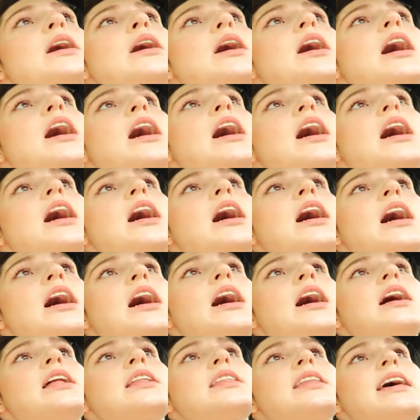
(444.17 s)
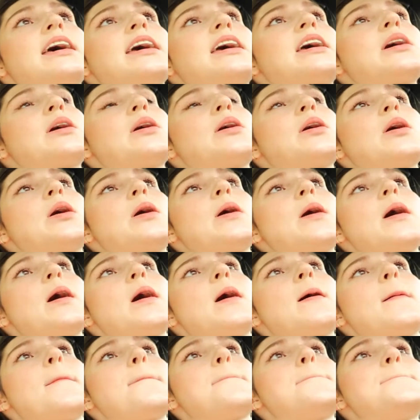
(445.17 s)
Like
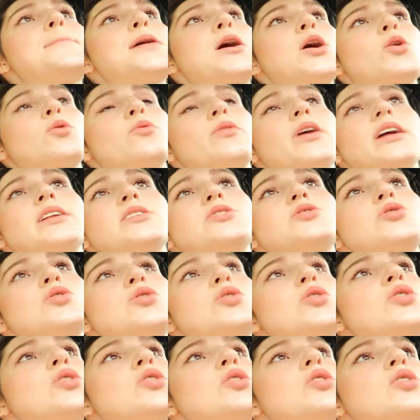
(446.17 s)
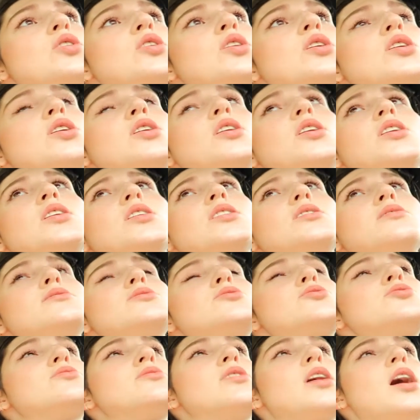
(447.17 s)
parental
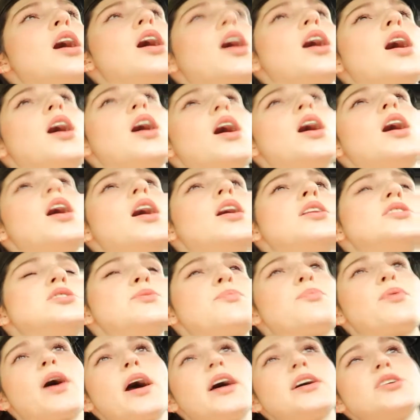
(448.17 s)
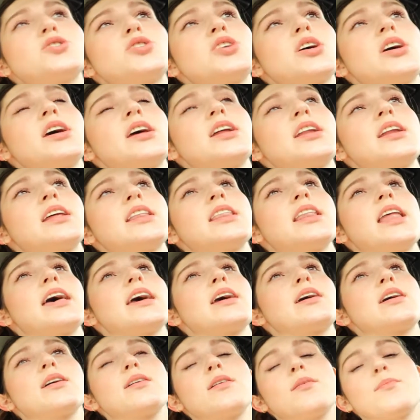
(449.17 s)
depression and
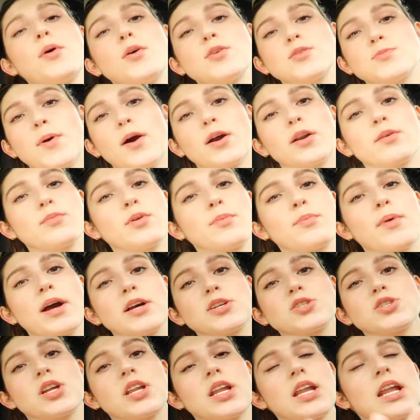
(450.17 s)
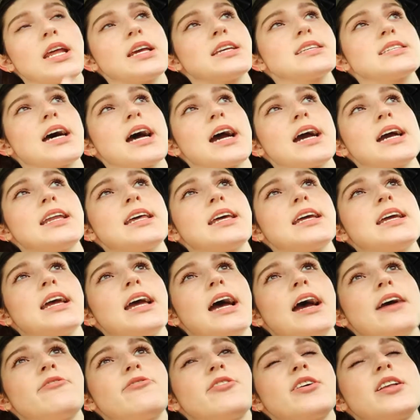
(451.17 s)
like postpartum depression and anxiety,
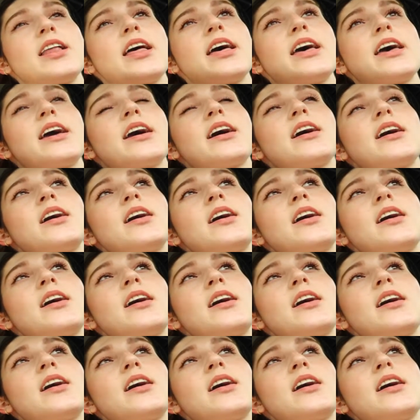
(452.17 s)
I feel like